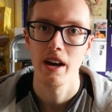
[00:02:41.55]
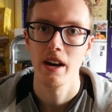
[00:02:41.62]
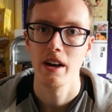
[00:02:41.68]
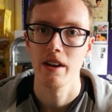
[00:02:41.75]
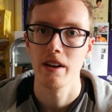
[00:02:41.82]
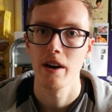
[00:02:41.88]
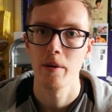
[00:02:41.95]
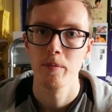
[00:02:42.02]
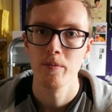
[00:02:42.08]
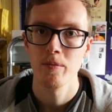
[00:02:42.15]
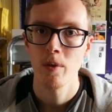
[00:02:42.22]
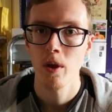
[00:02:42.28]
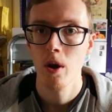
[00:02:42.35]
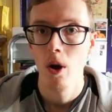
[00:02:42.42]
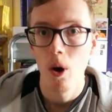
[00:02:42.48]
And
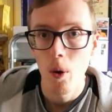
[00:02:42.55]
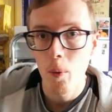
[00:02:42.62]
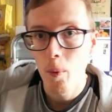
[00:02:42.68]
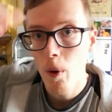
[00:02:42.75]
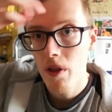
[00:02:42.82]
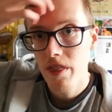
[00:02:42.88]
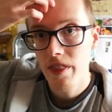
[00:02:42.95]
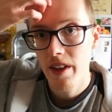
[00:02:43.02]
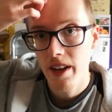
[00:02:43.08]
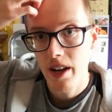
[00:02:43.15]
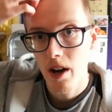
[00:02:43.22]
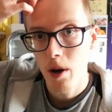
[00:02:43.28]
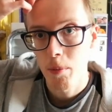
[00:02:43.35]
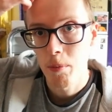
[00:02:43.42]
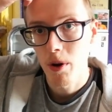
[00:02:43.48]
one
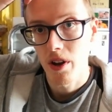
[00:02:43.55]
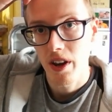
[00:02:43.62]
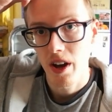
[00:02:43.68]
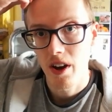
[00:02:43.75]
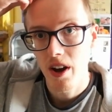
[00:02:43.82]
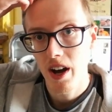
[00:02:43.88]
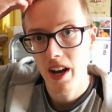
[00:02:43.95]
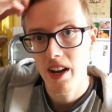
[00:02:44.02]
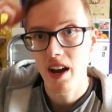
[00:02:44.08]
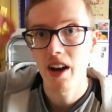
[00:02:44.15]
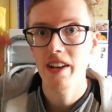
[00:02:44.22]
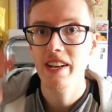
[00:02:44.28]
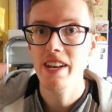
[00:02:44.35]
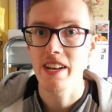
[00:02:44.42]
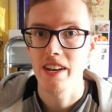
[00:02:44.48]
thing I'll point out,
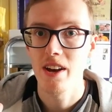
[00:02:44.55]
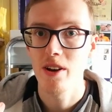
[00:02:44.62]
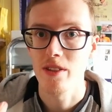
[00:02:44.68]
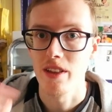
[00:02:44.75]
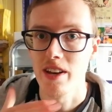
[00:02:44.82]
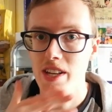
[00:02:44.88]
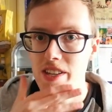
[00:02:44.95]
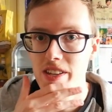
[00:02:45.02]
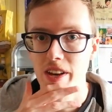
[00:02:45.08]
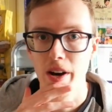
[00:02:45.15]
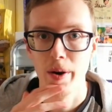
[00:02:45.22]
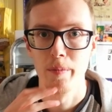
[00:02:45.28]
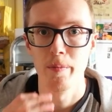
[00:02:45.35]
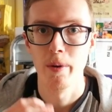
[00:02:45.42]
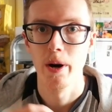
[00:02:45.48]
I didn't know this,
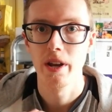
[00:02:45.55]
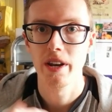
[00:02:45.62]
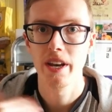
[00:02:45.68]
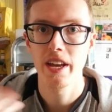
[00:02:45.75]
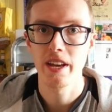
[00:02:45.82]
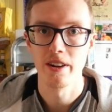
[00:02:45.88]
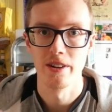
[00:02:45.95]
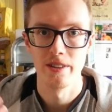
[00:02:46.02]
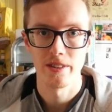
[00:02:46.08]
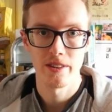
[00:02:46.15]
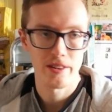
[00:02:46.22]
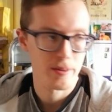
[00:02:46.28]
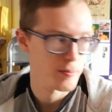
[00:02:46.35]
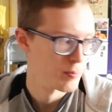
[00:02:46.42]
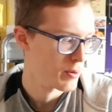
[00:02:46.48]
but Neil
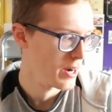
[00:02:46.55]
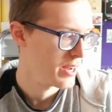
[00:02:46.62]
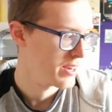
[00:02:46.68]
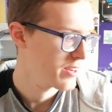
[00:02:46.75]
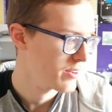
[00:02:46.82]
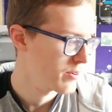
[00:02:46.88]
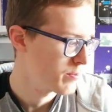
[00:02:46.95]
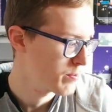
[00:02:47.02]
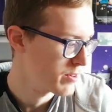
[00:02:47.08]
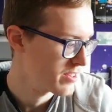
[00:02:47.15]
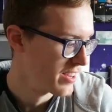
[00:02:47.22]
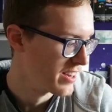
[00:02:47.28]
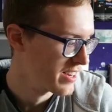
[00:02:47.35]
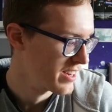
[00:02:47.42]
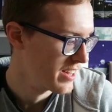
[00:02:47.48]
Brand, who
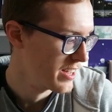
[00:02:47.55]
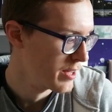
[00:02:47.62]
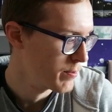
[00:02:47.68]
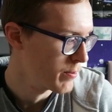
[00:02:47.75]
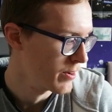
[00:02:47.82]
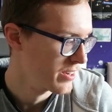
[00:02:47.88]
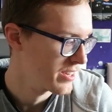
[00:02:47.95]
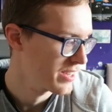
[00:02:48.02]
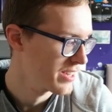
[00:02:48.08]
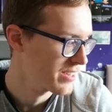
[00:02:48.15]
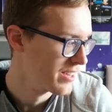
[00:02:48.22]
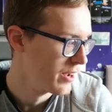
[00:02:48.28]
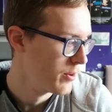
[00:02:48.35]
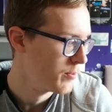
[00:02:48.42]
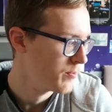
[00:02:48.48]
presented it, he pointed
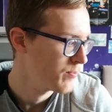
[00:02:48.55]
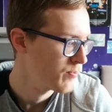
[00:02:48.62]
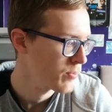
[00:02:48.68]
this out.